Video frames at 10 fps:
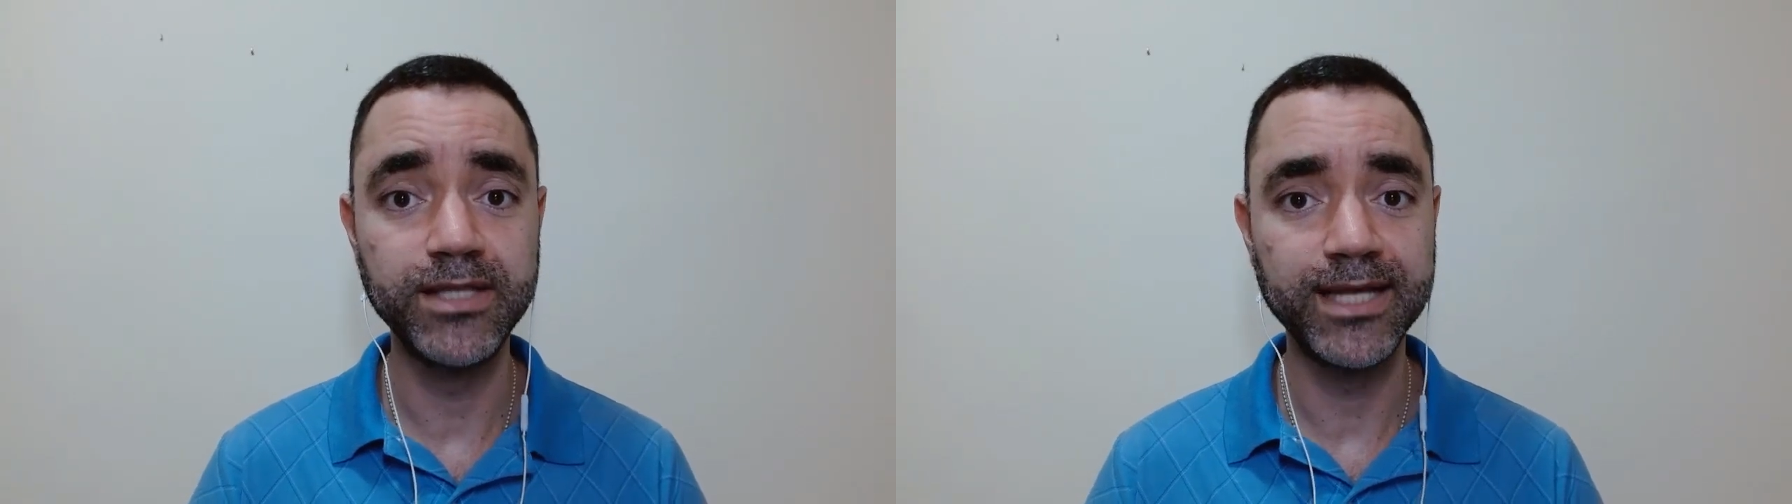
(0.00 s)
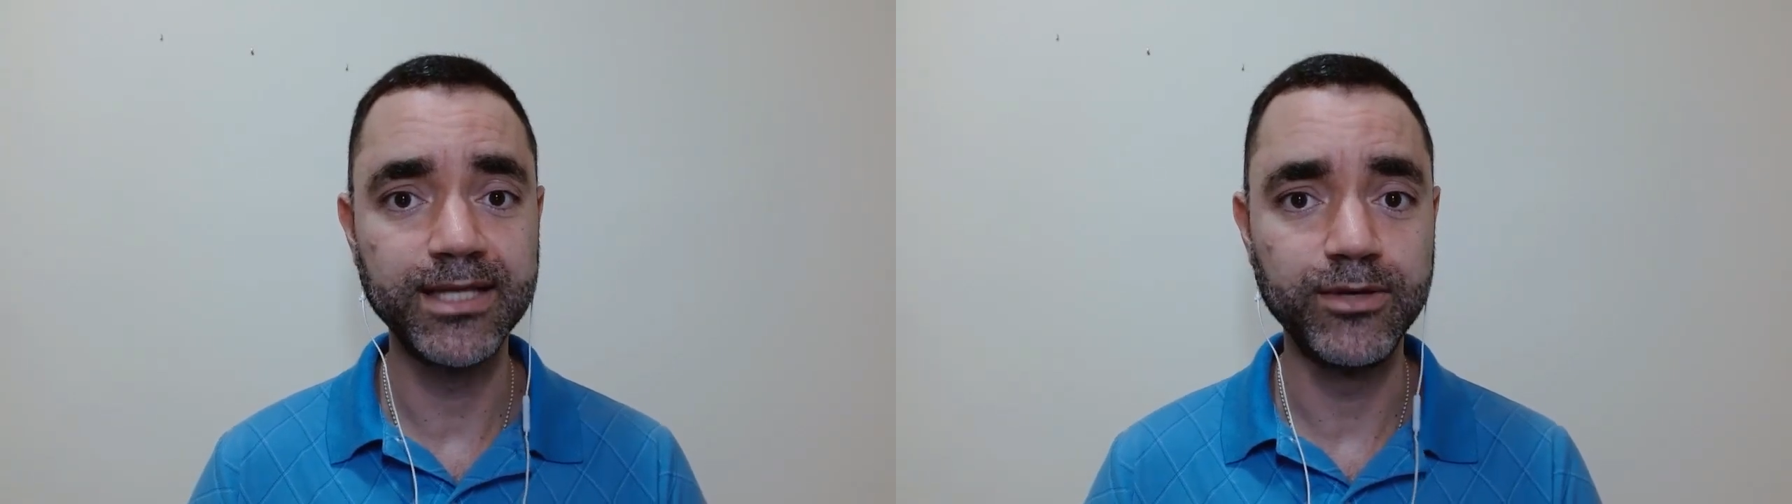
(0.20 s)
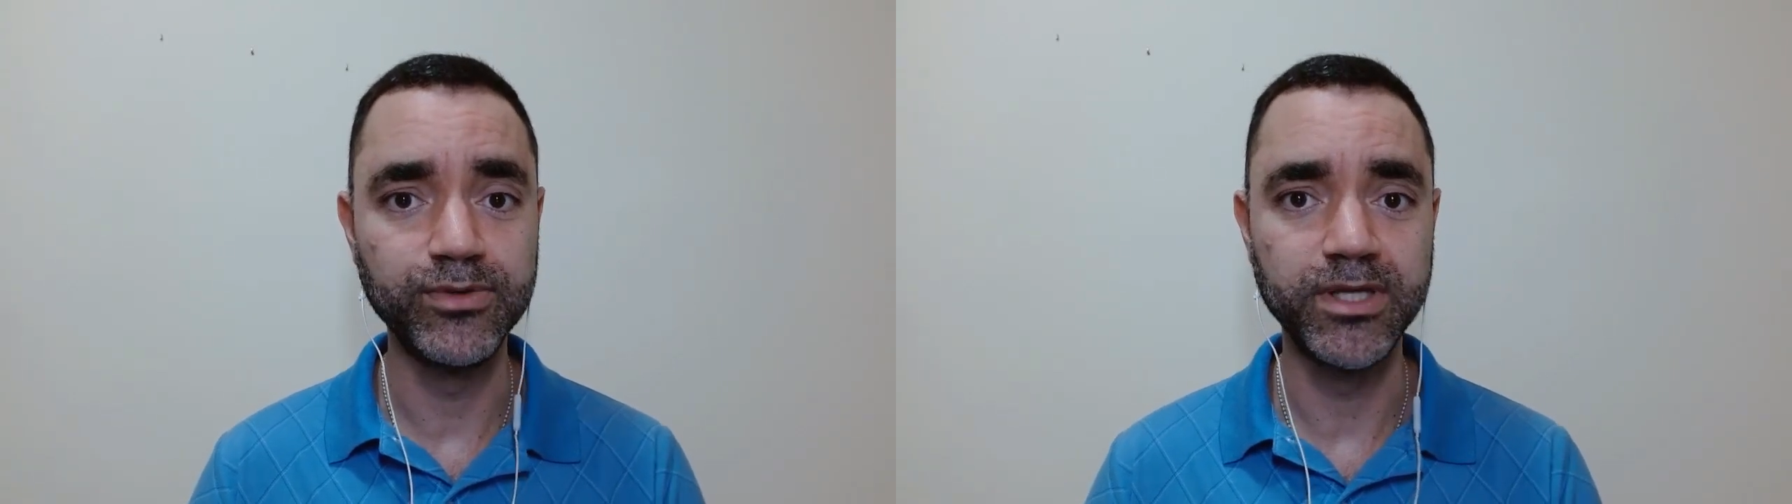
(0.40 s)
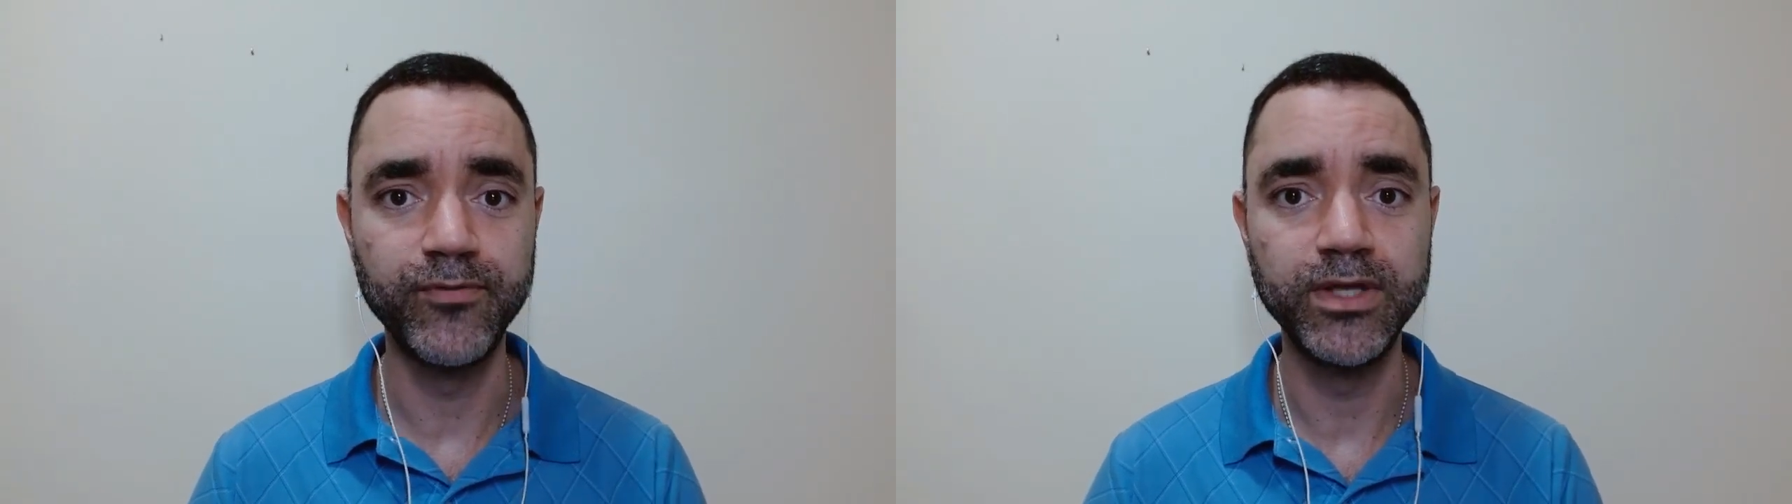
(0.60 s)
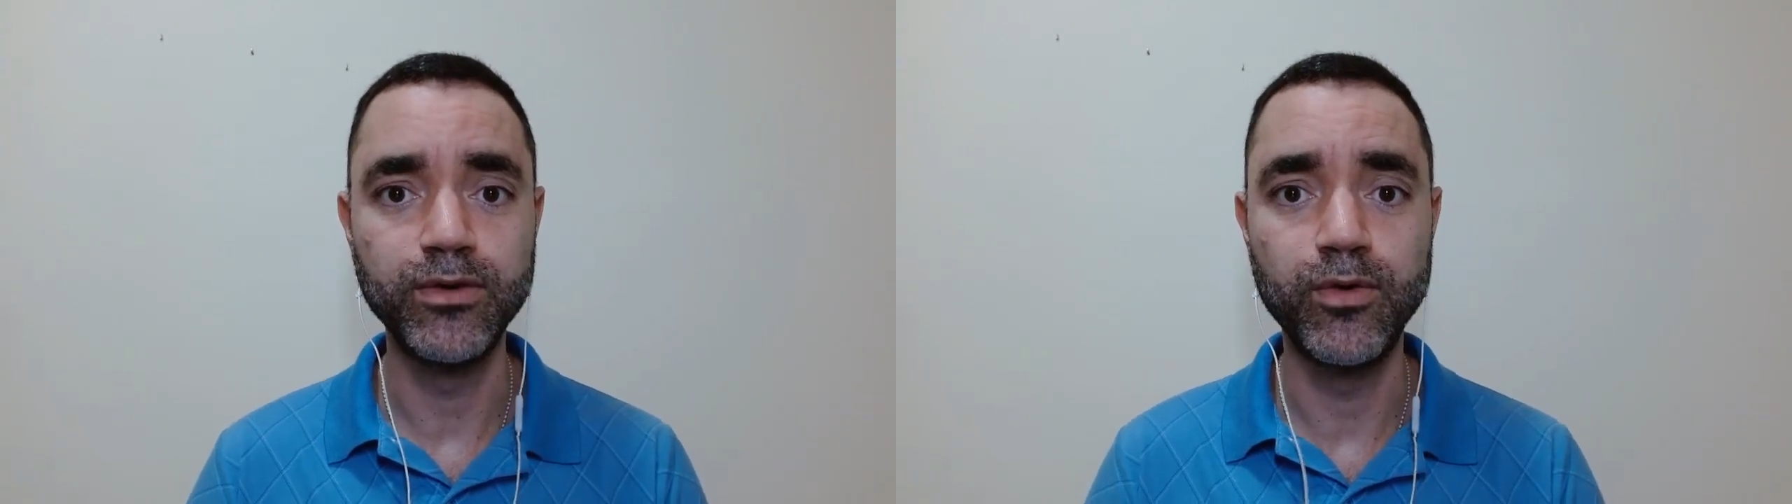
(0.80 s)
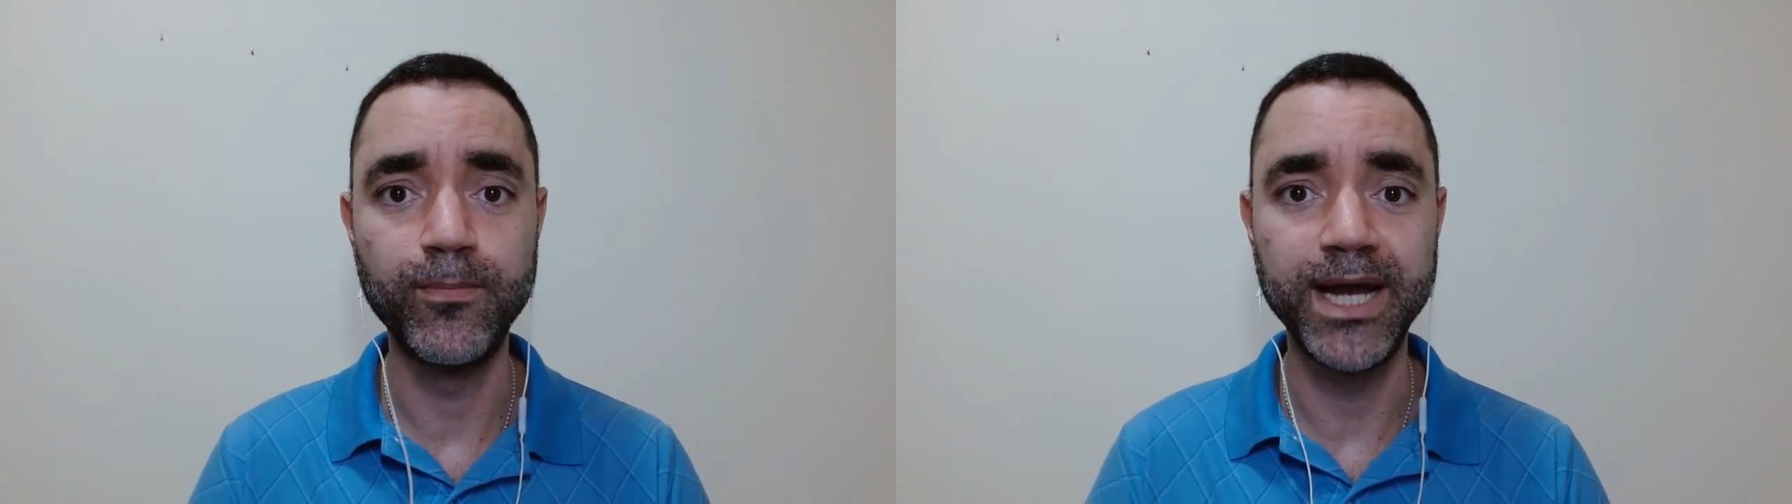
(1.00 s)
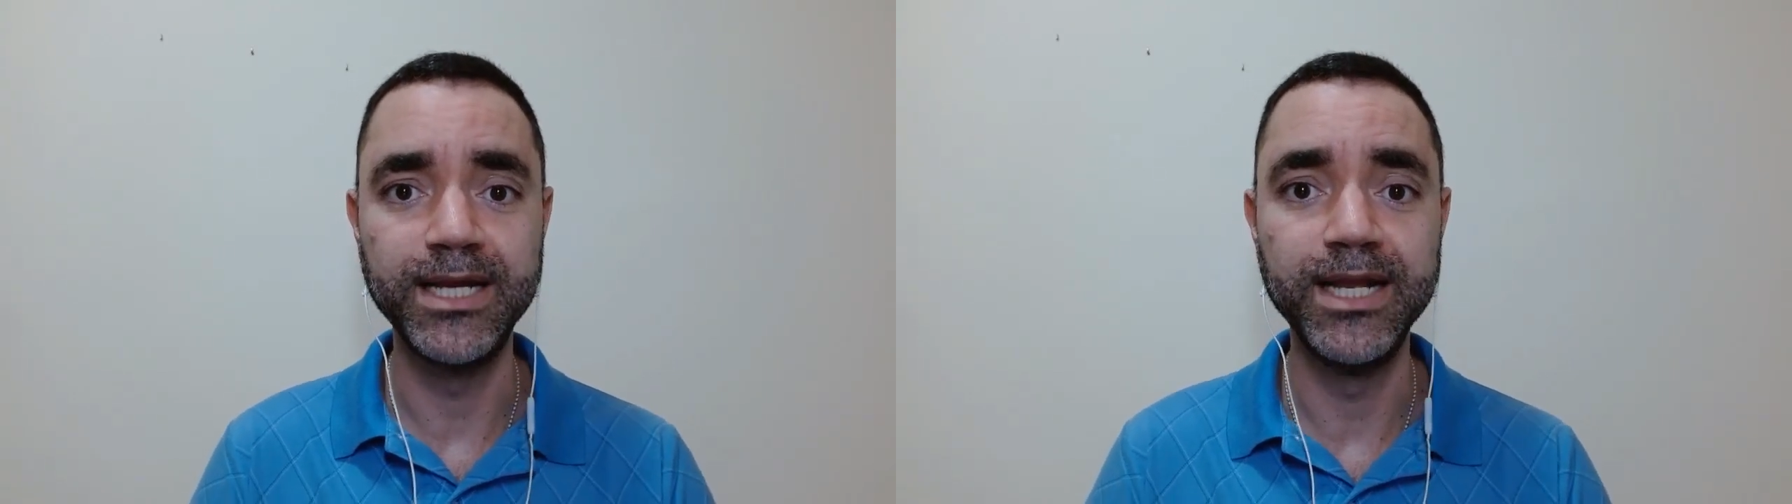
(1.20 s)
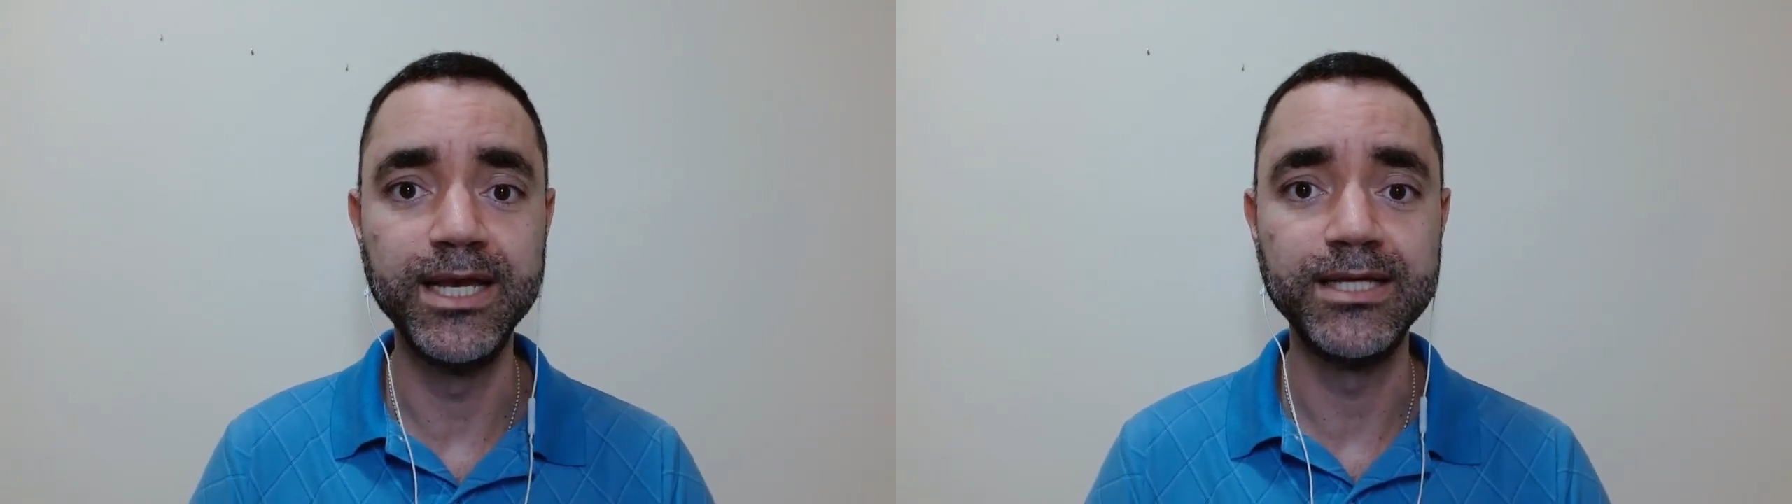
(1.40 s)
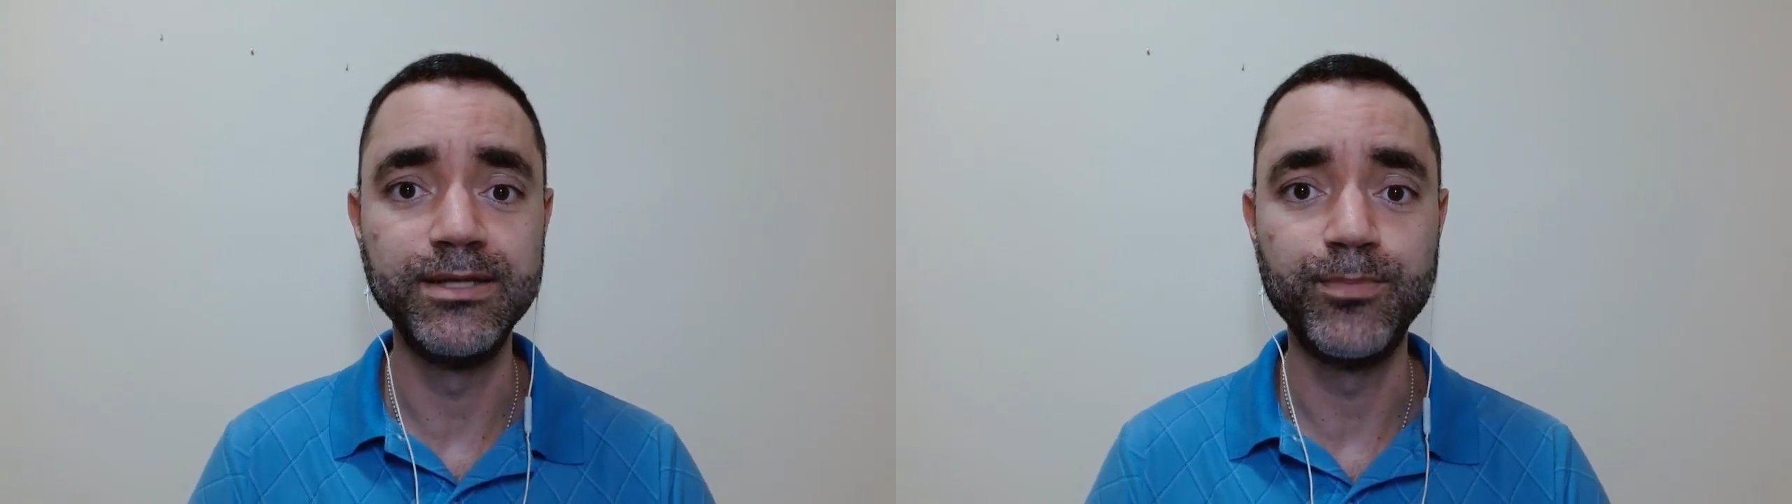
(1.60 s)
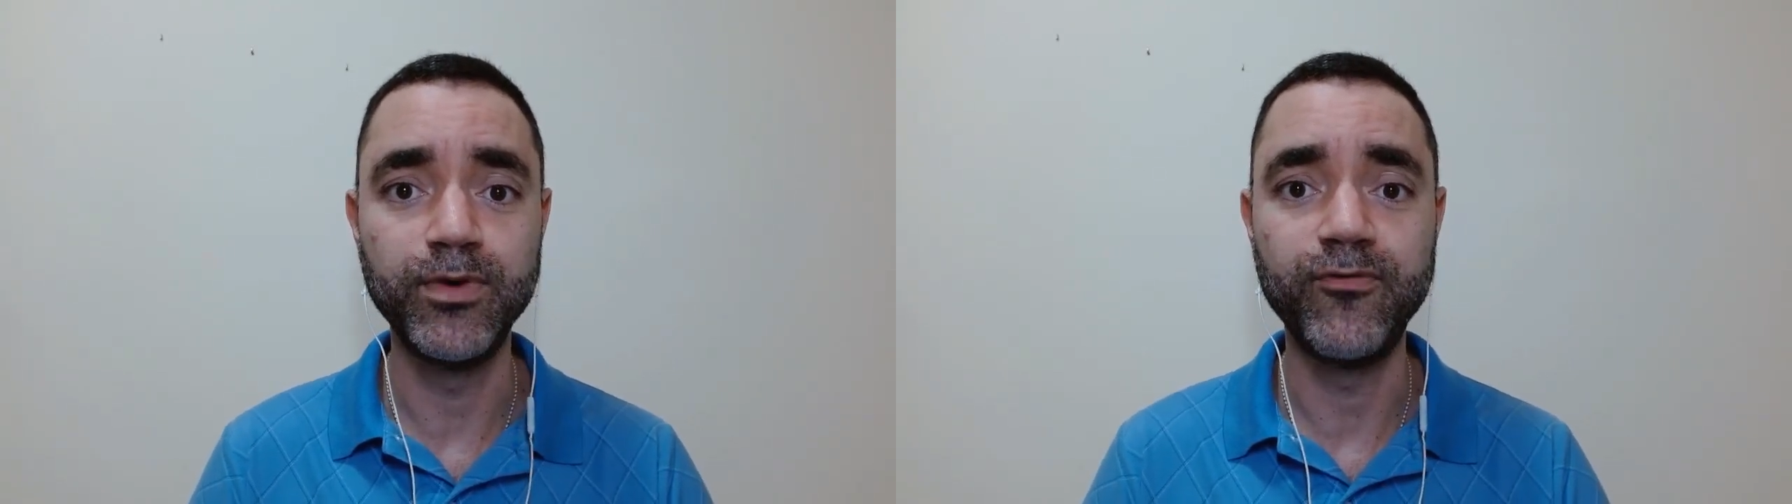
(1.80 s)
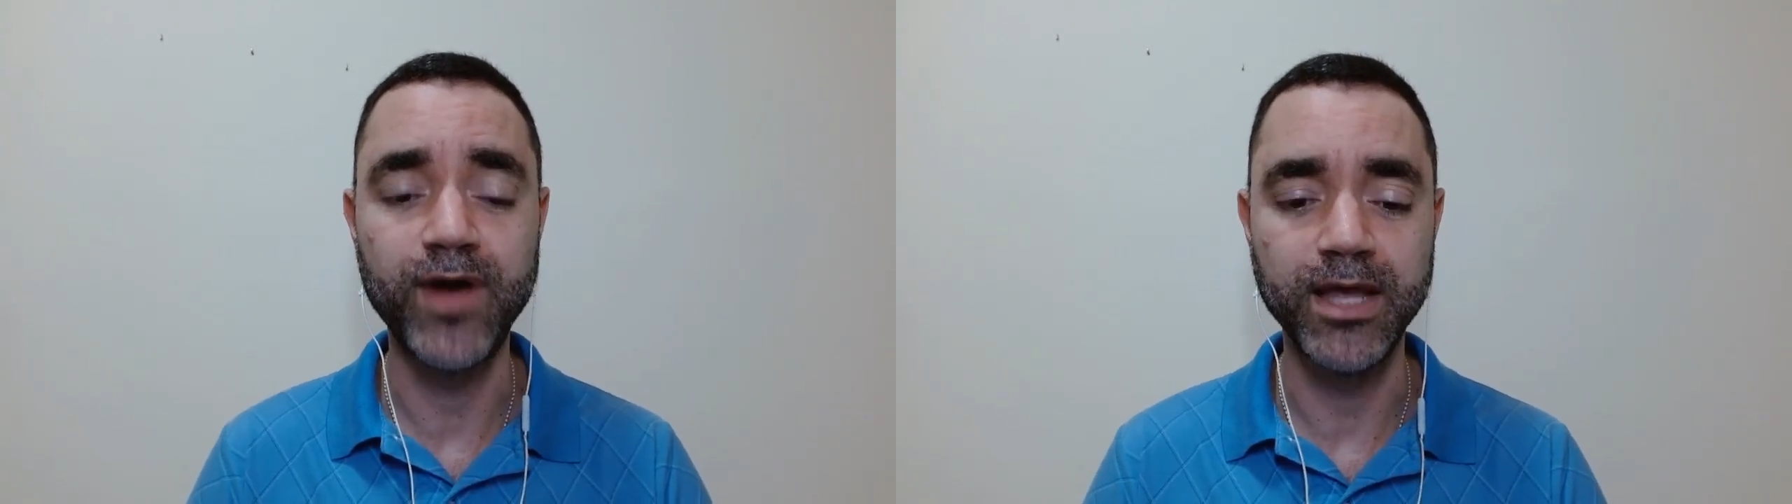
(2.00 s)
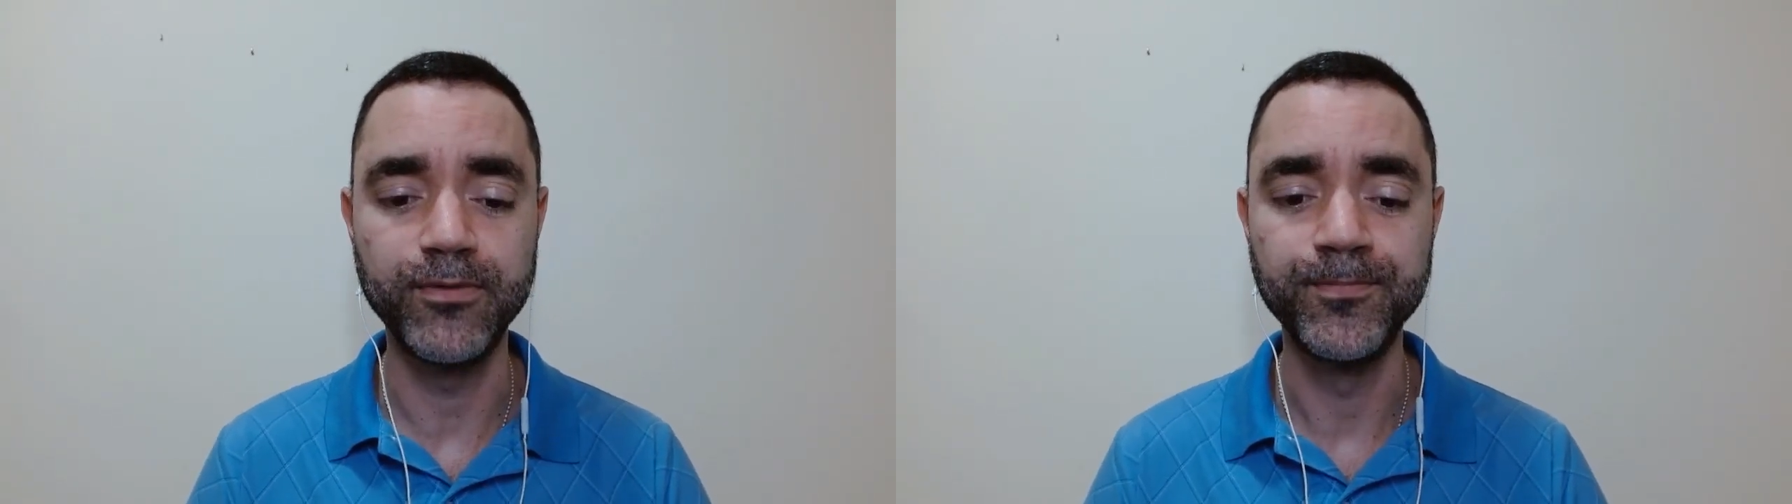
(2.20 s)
that I received on my LinkedIn profile.